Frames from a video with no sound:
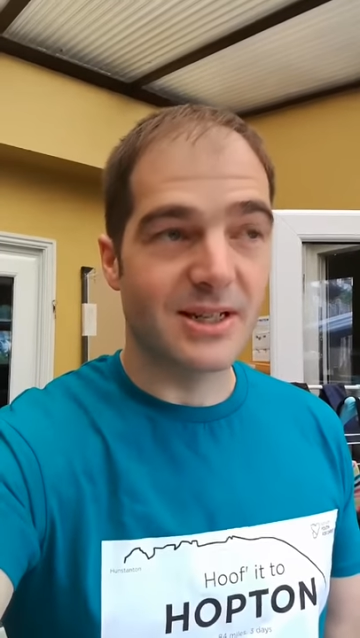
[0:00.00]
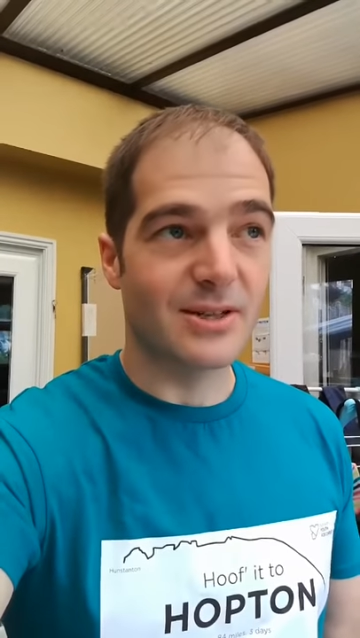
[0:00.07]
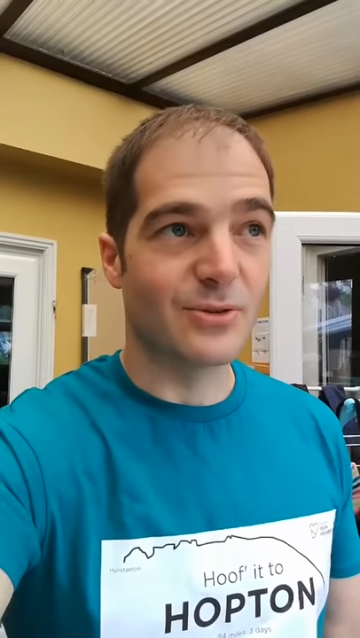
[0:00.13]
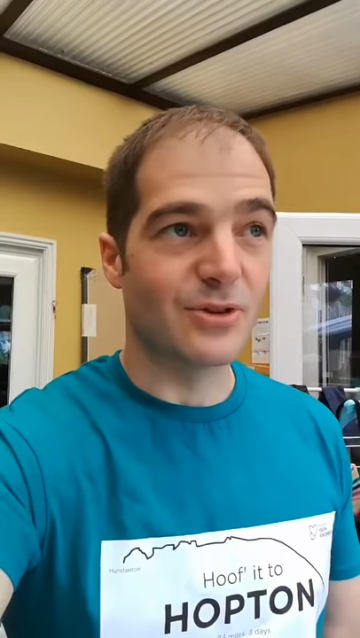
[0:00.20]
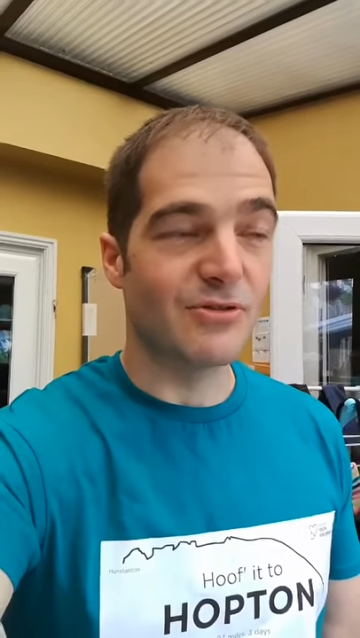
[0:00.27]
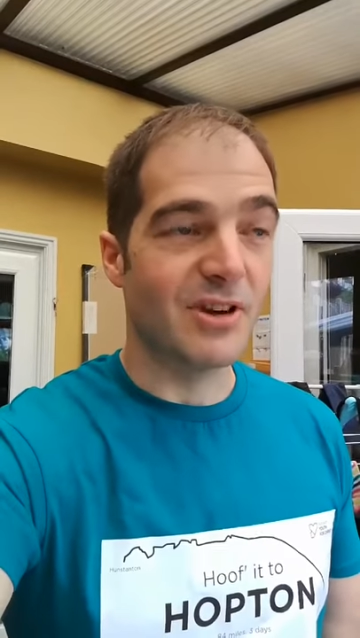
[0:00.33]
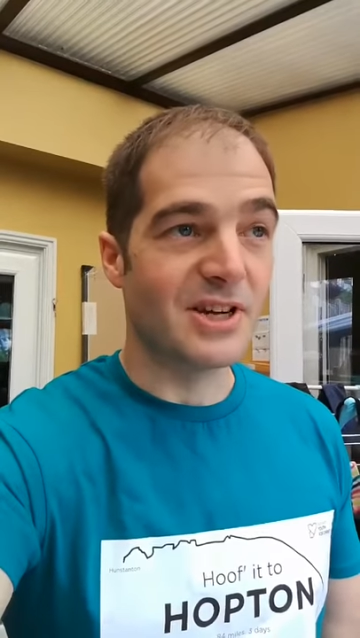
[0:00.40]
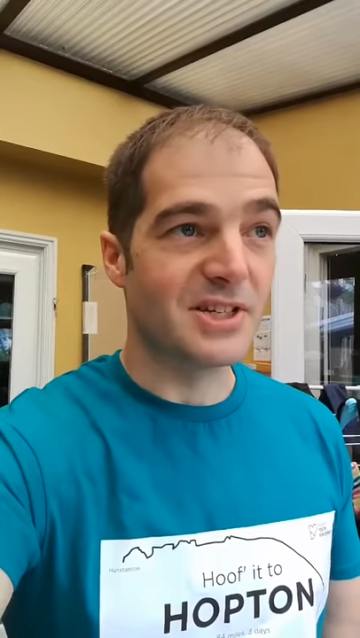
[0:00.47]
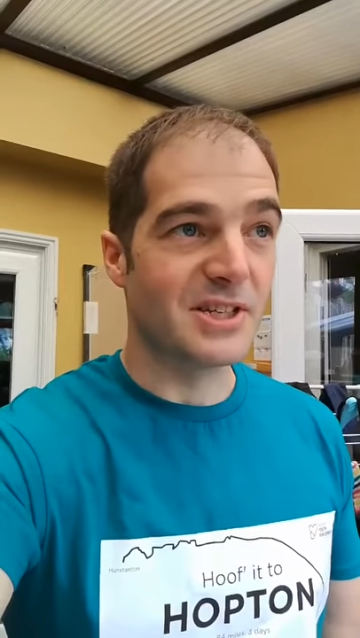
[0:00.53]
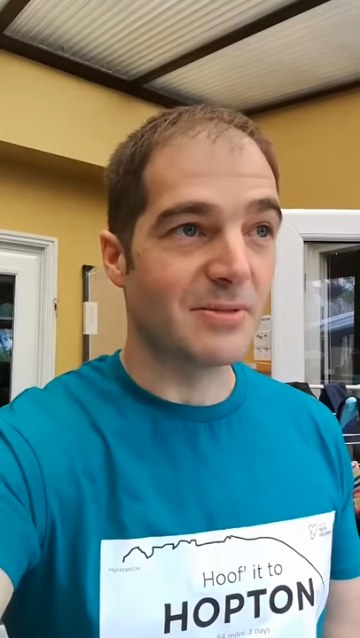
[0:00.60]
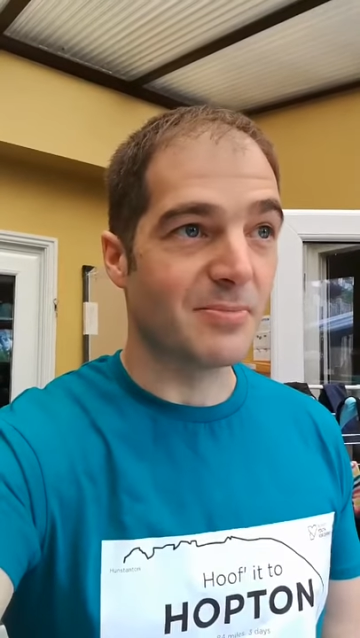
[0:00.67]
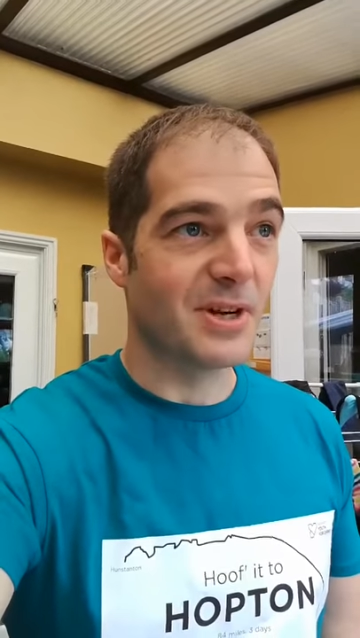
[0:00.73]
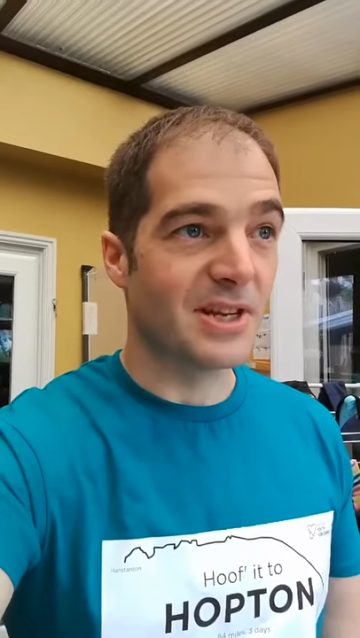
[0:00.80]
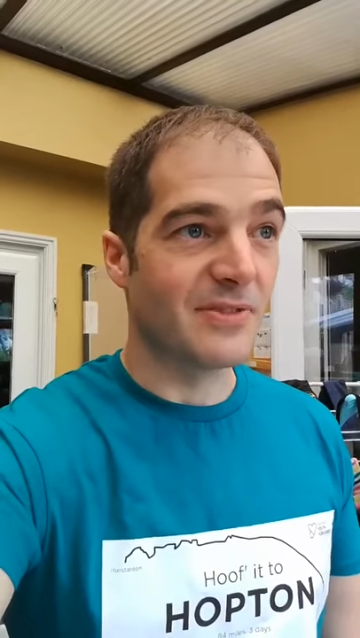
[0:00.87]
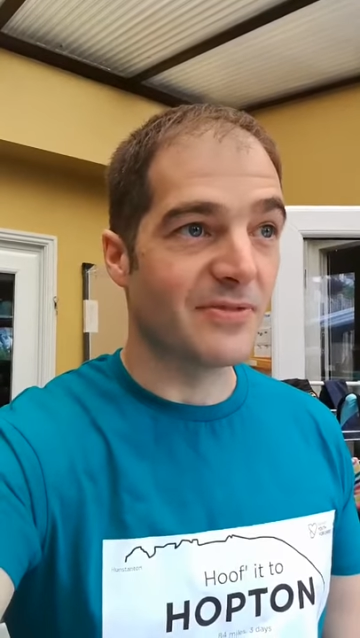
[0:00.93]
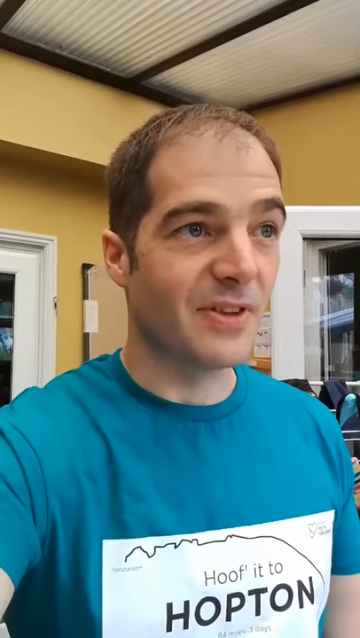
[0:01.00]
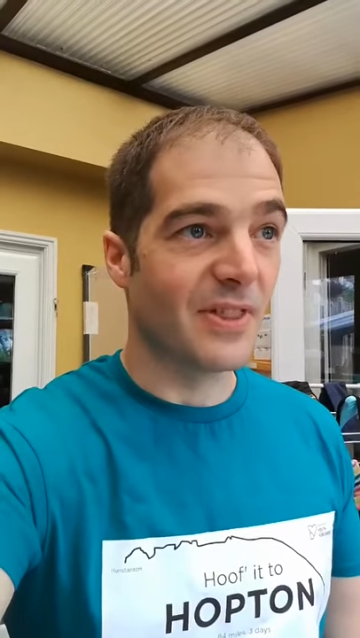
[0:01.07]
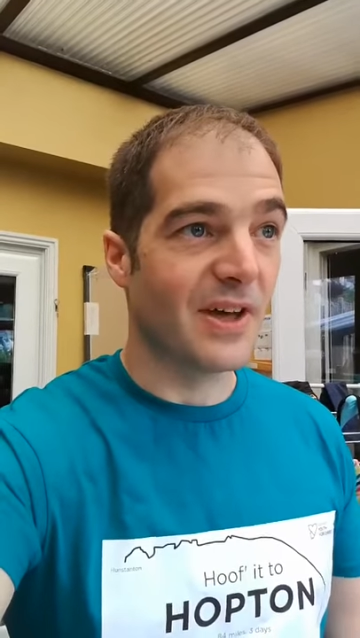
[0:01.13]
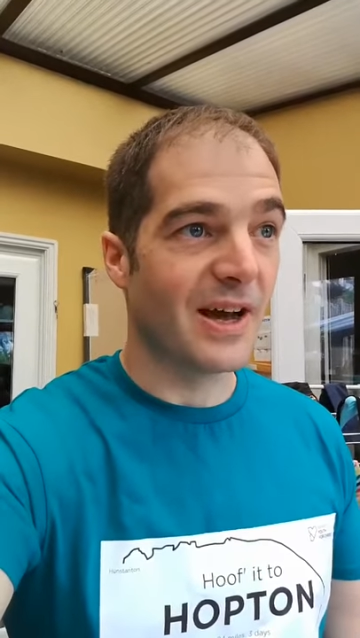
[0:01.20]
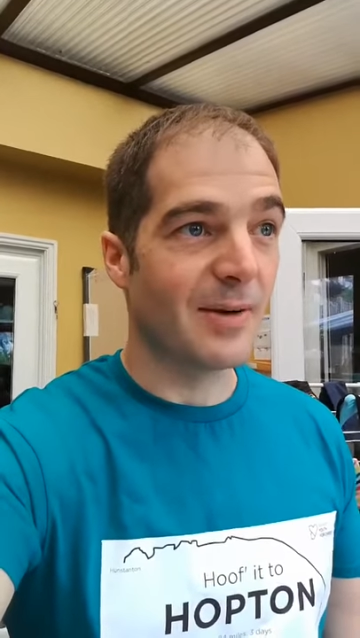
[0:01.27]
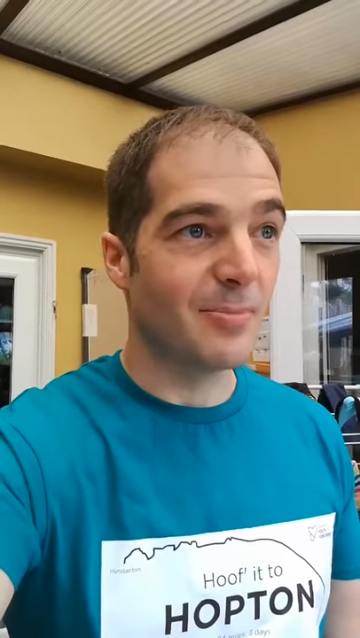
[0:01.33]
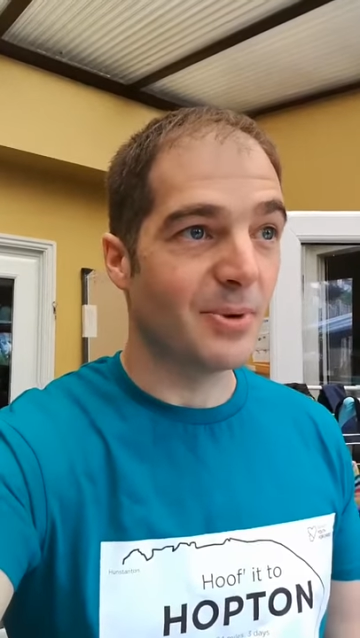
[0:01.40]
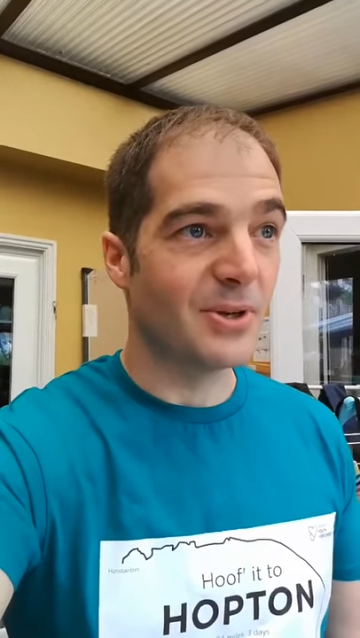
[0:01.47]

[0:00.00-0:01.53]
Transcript: We're raising money for that.